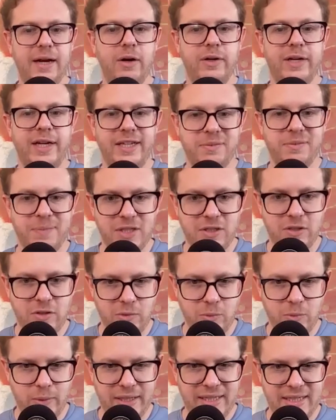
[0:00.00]
okay, it's been
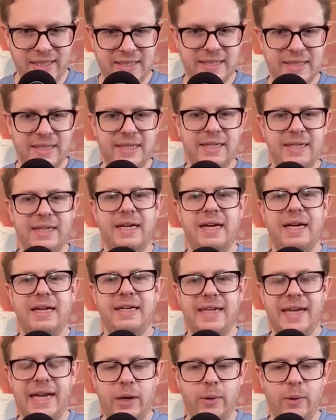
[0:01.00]
2 weeks.
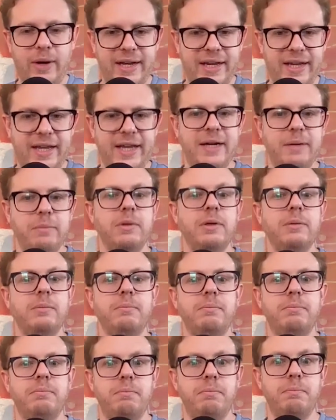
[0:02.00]
Now I am
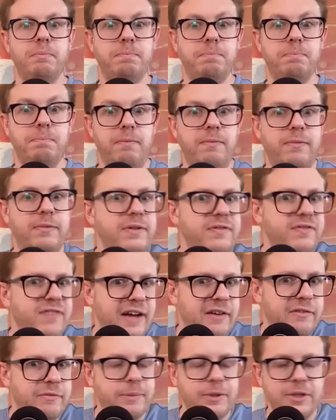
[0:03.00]

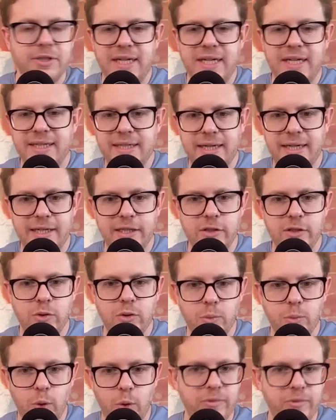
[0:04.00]
5% kinder or
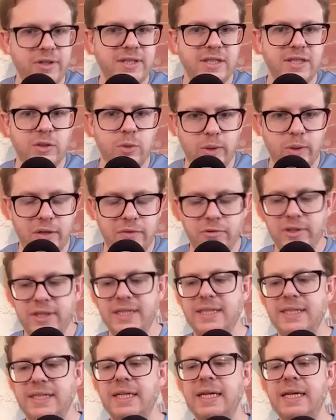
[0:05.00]
more present or whatever it
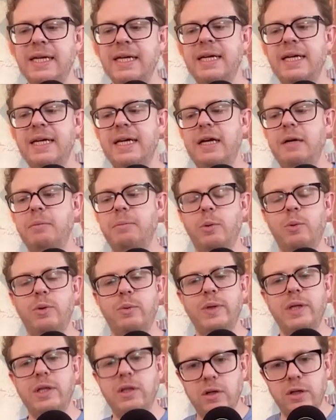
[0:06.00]
is. But when
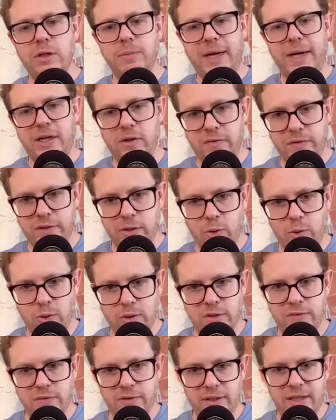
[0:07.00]
we look back over the
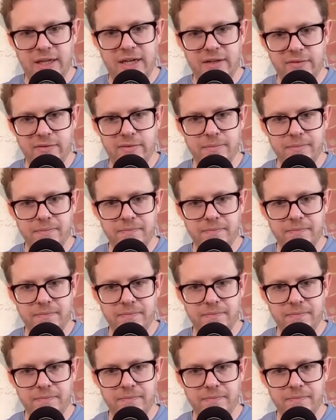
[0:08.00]
course of our life,